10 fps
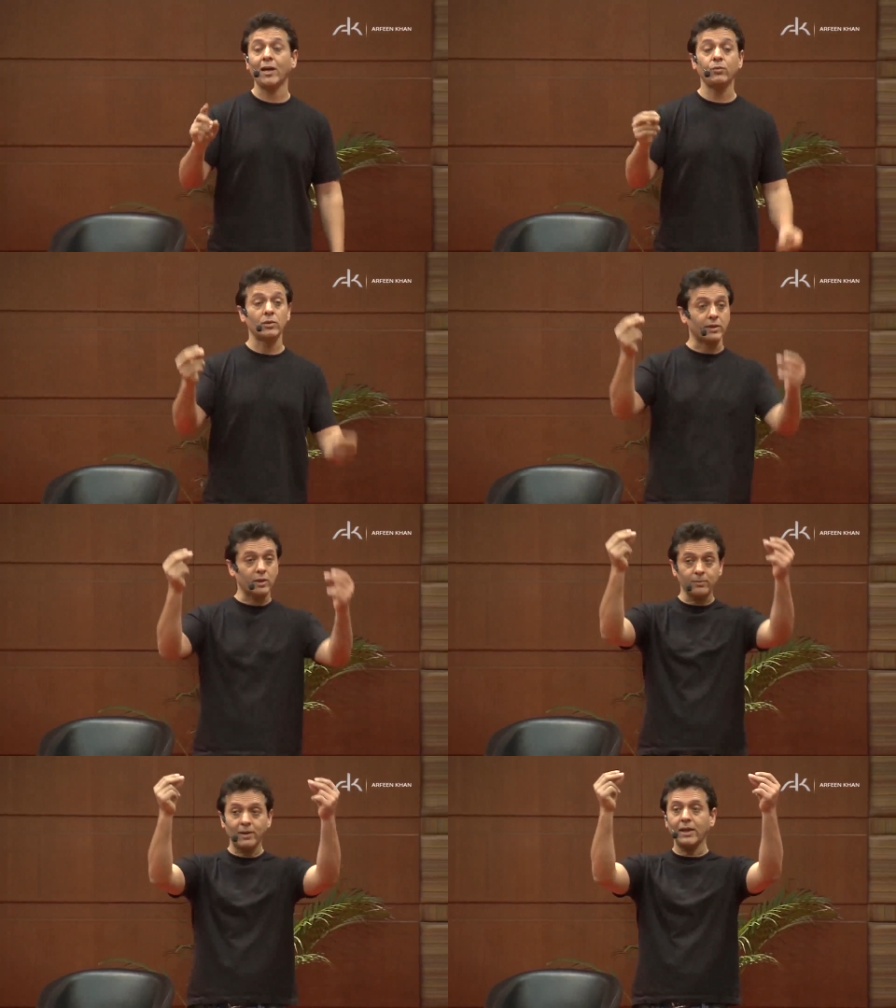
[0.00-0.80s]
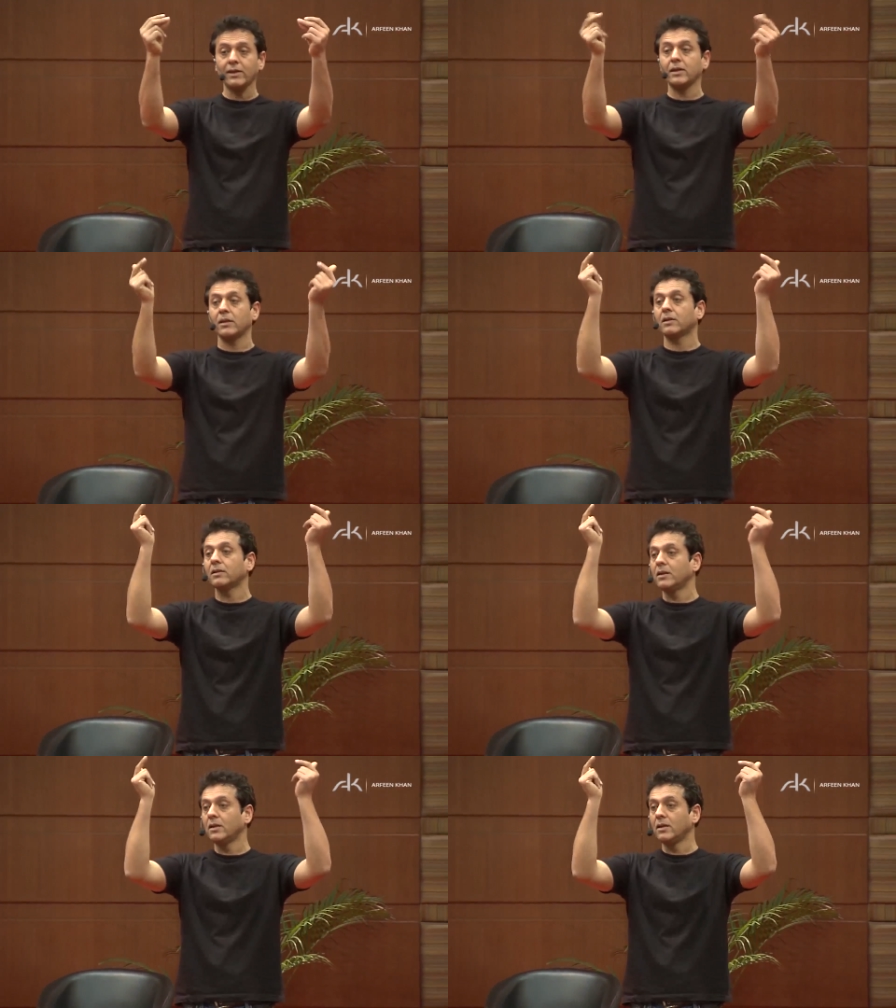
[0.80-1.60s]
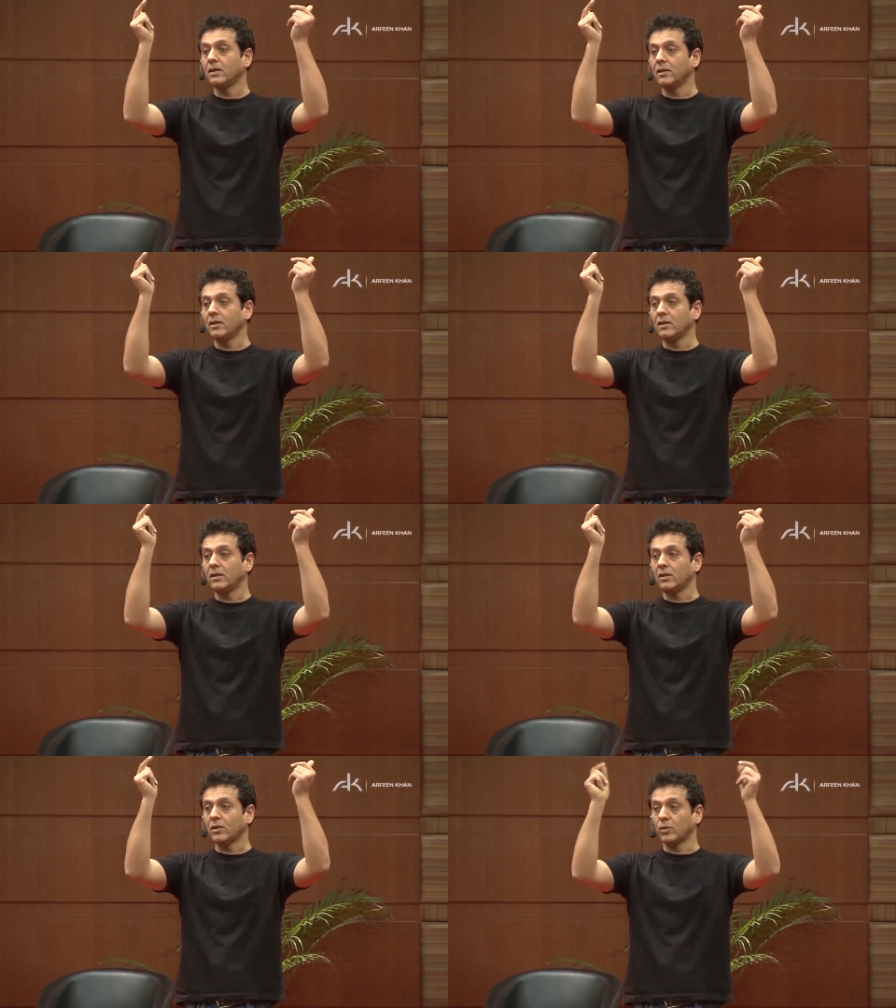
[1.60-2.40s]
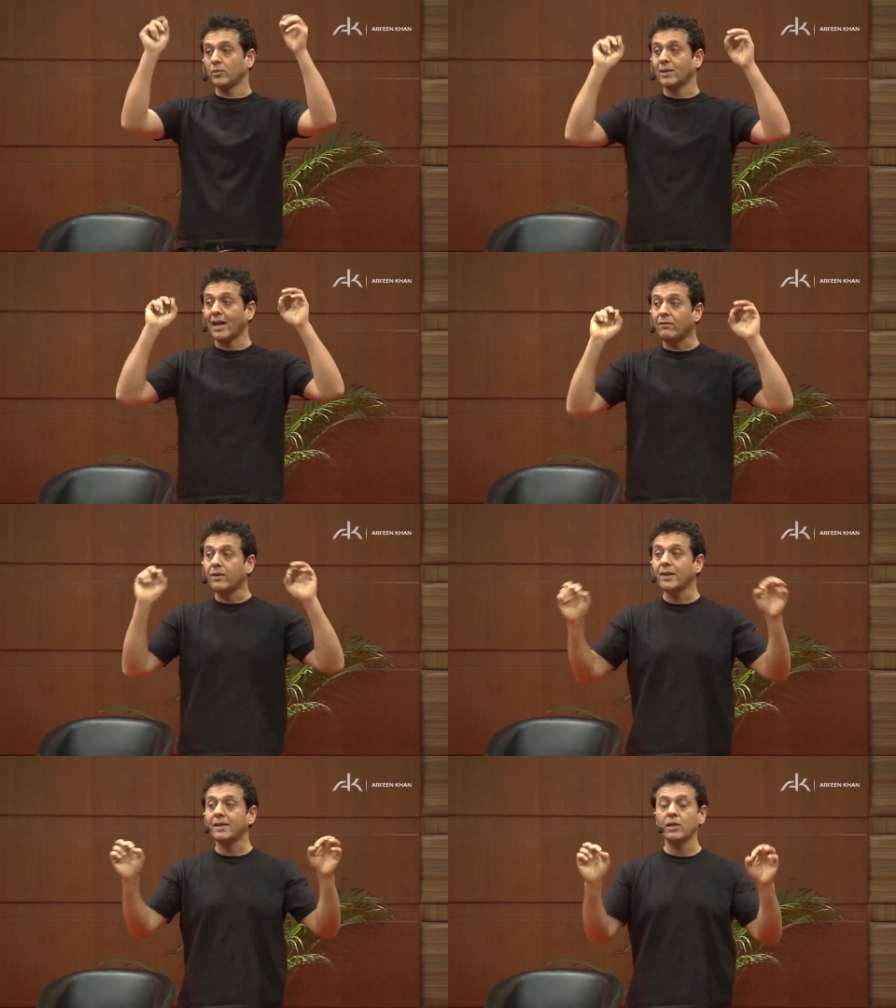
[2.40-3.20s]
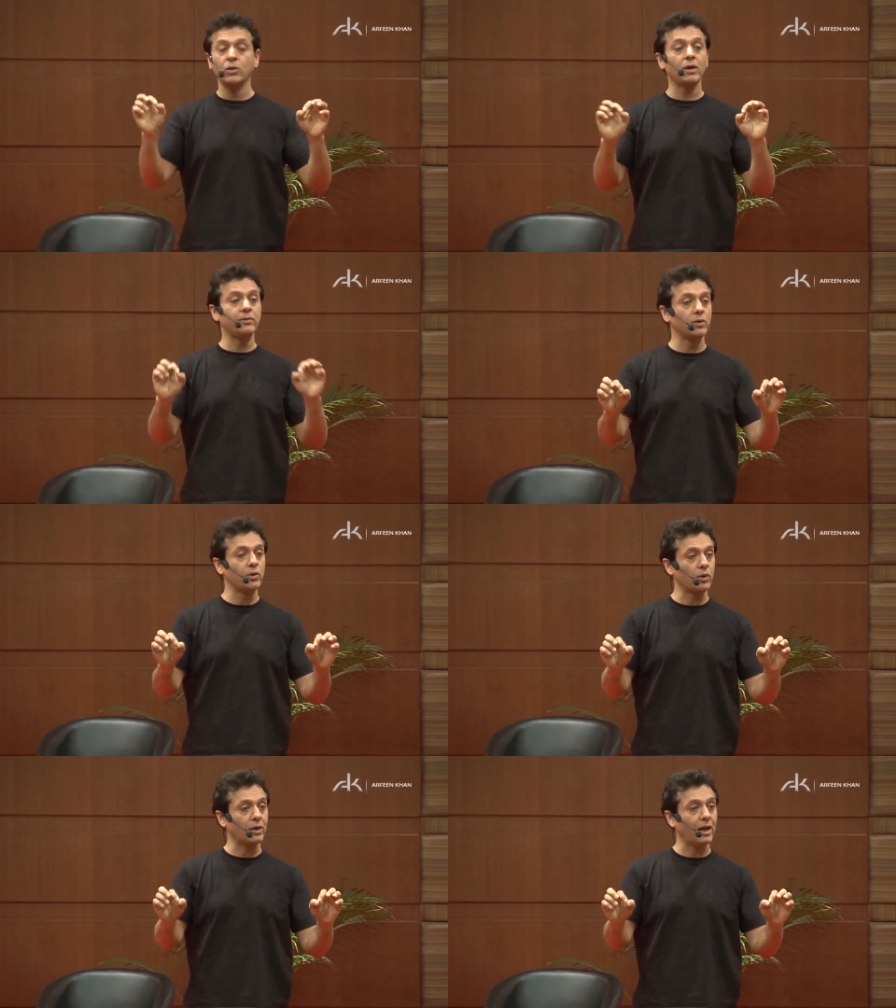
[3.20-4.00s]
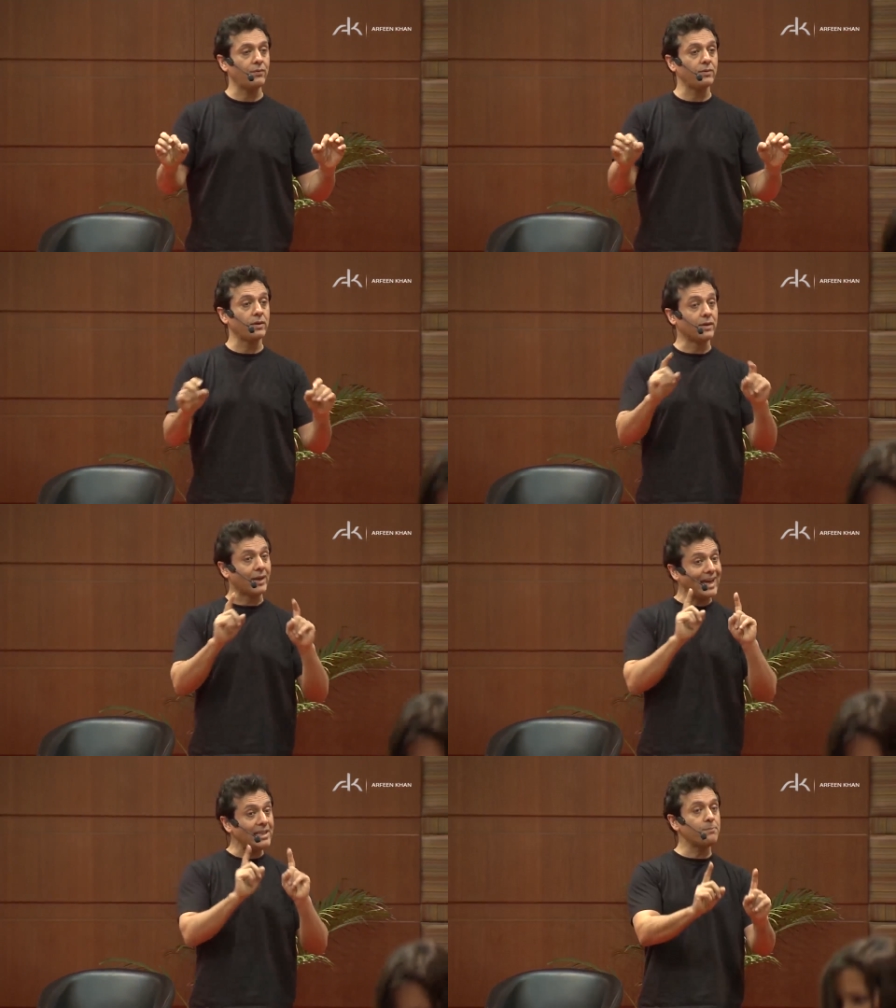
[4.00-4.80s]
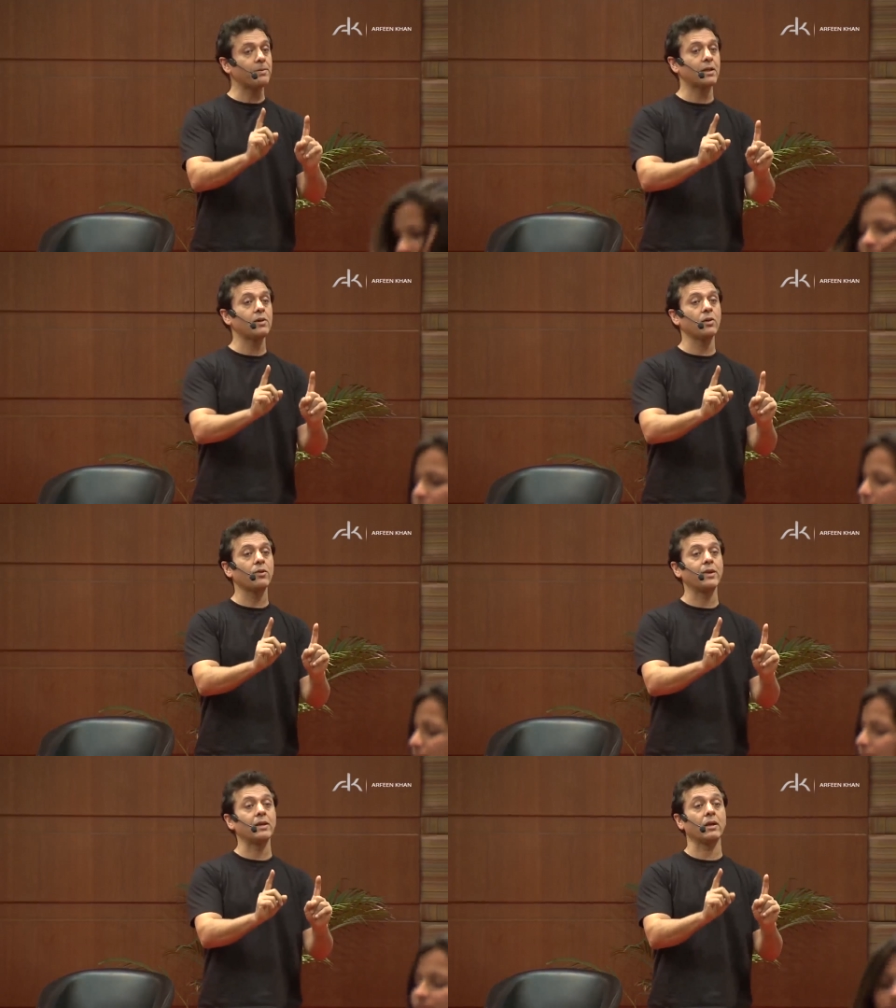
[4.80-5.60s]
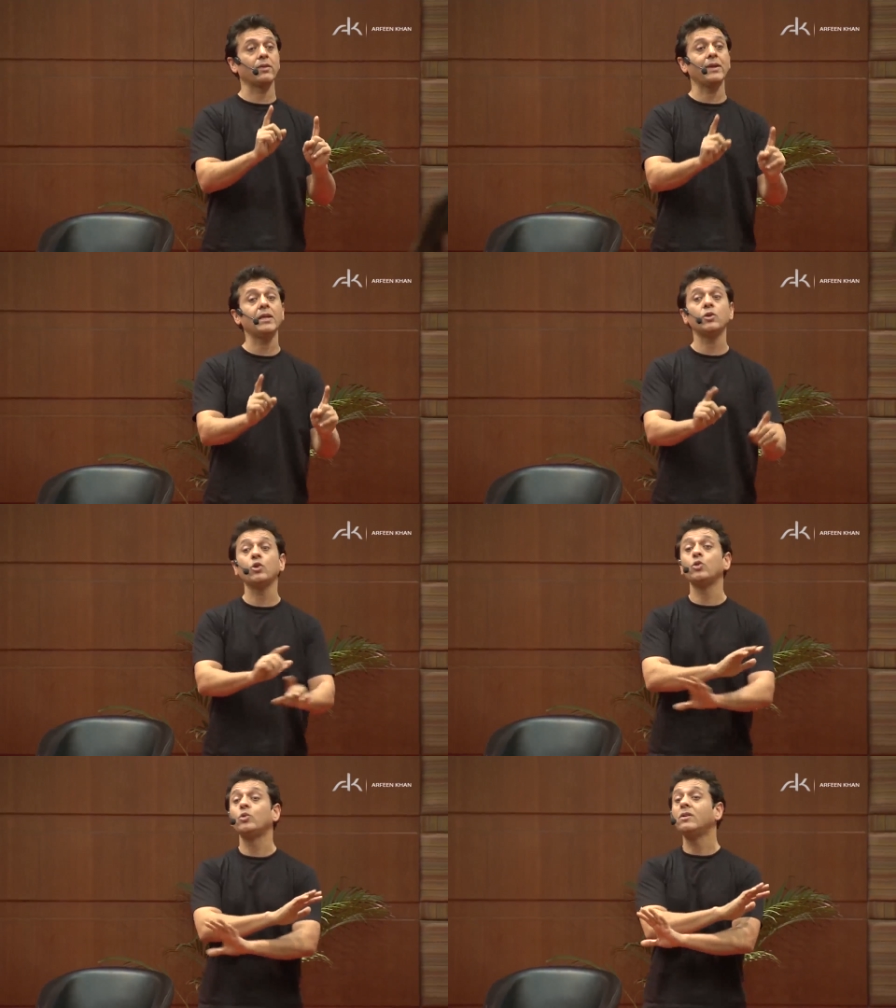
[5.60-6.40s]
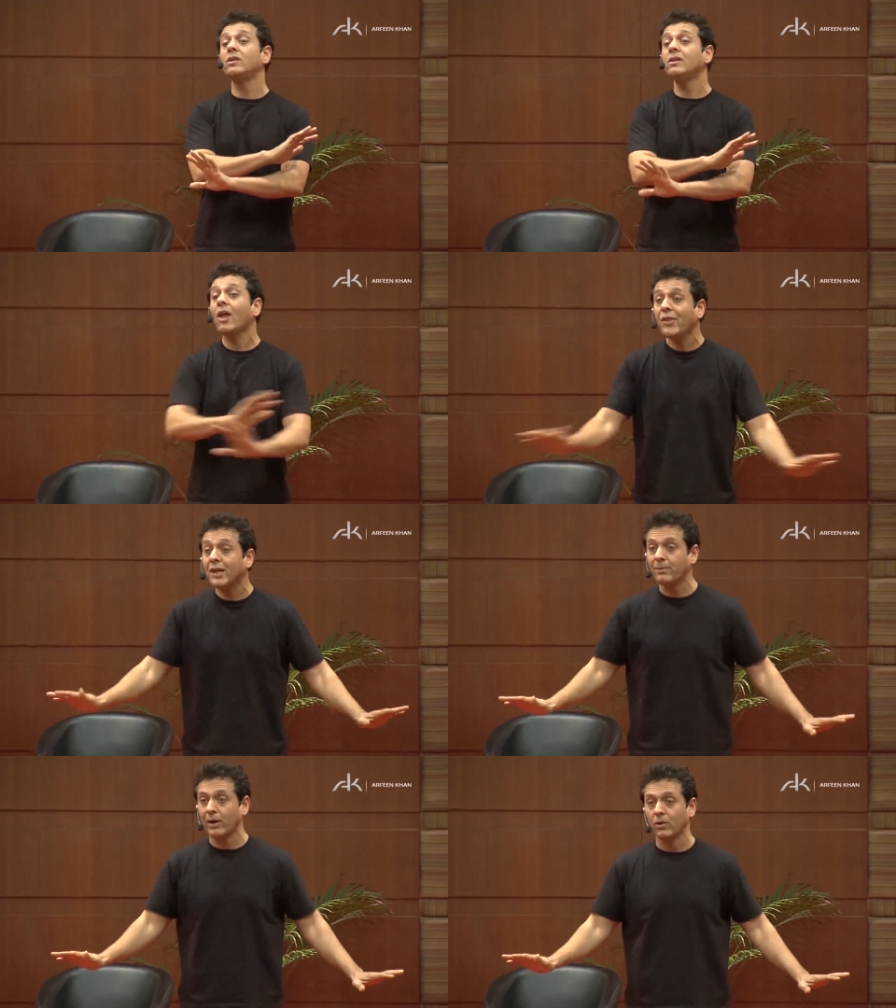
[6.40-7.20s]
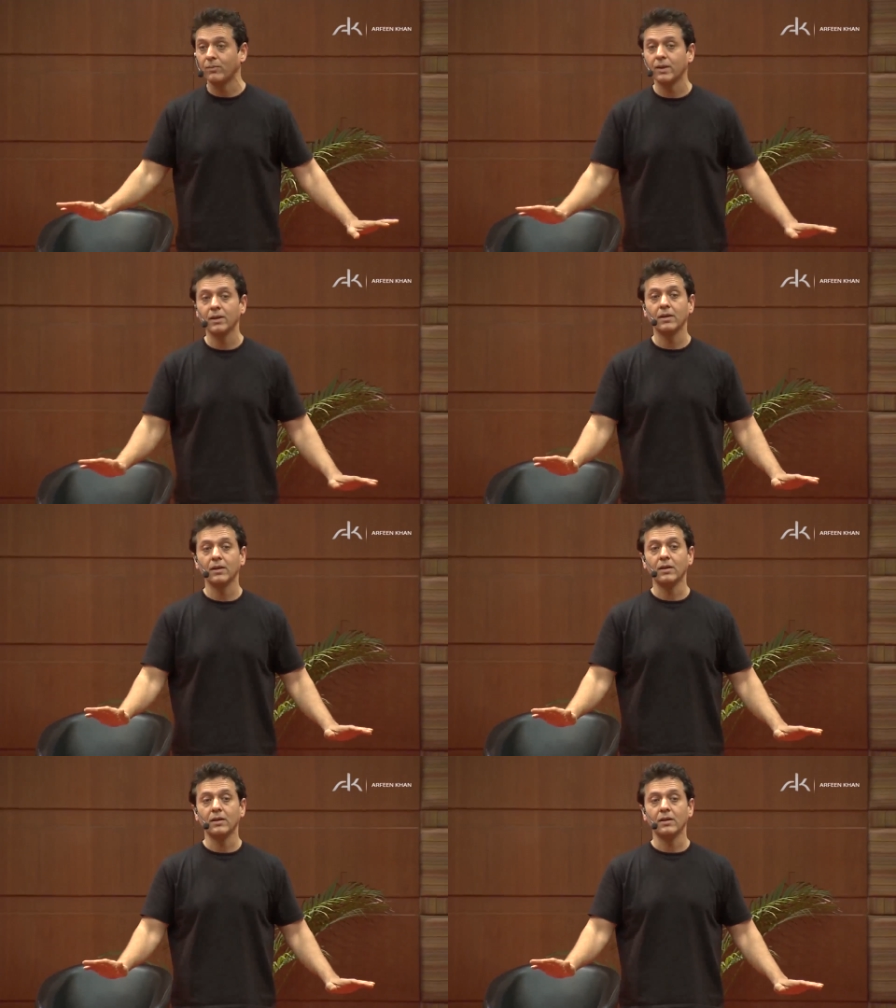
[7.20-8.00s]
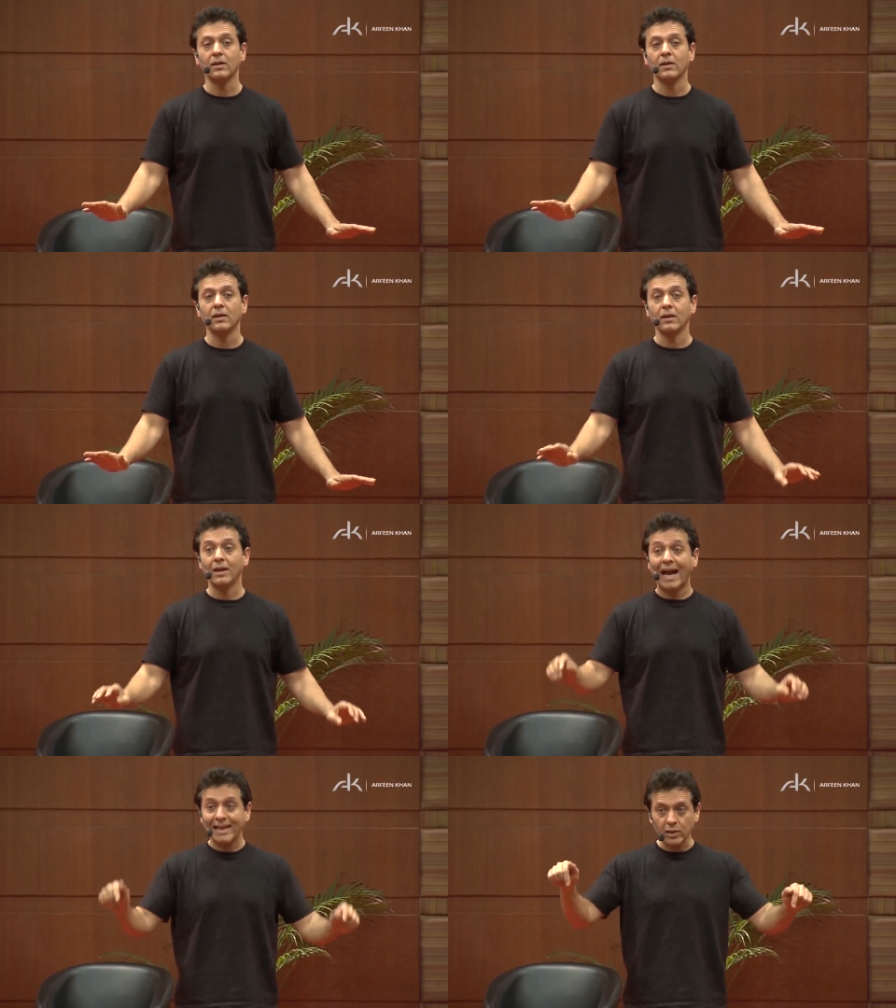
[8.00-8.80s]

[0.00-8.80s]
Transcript: will disappear like this. Because almost everything that you ever do in your life, 90% of those things are things you can do nothing about at this